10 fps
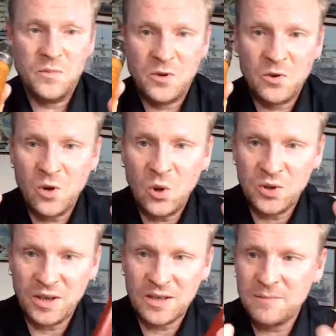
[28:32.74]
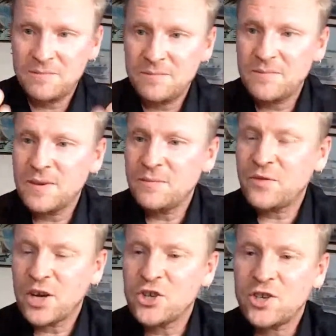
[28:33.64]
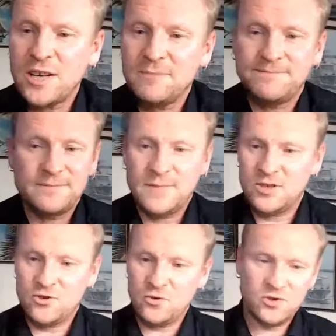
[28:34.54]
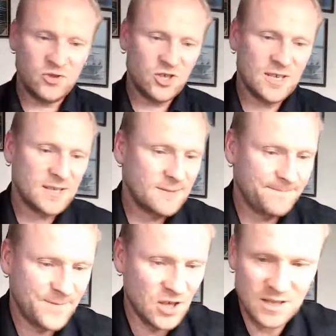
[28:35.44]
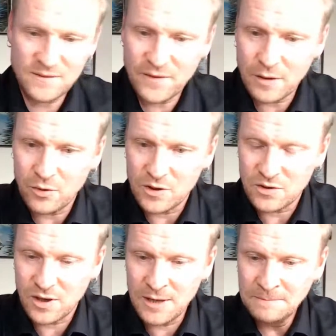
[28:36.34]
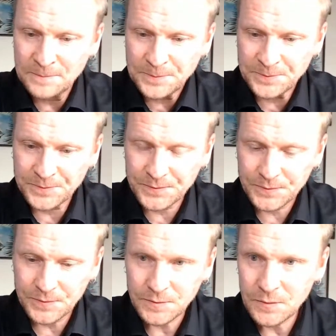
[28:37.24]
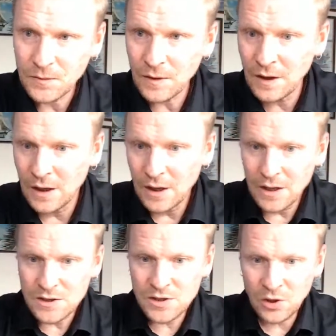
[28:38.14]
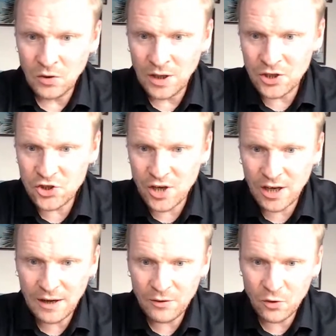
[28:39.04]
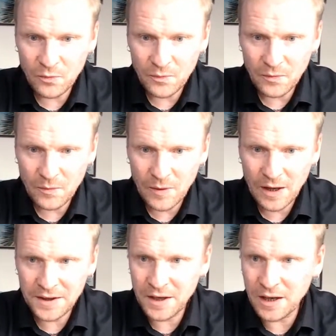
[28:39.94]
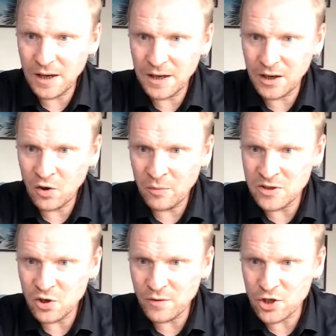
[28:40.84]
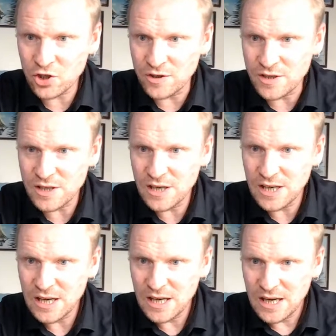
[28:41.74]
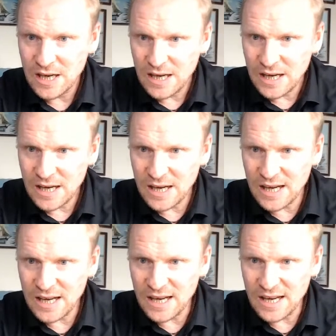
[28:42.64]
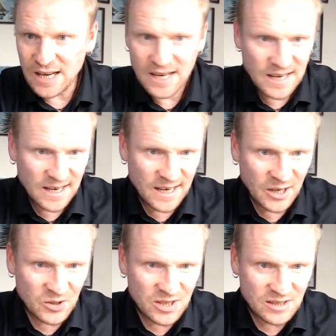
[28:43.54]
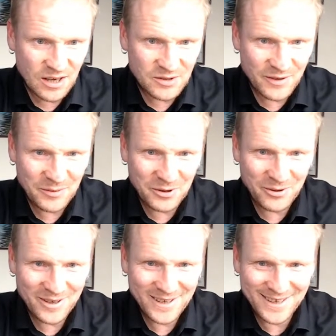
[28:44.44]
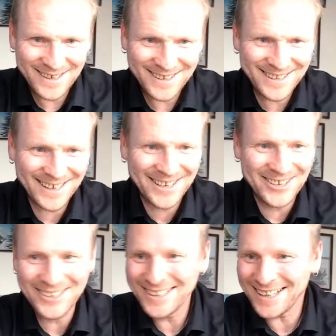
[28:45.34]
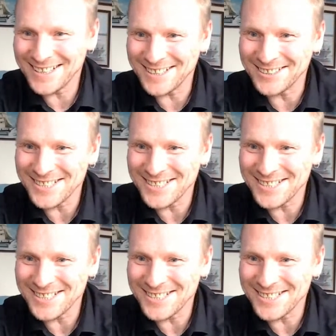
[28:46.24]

holding the freshly, it looks just fabulous. Okay, so let's check. Have you had any comments or questions? Ingus has asked me. Thank you, thanks, Ingus.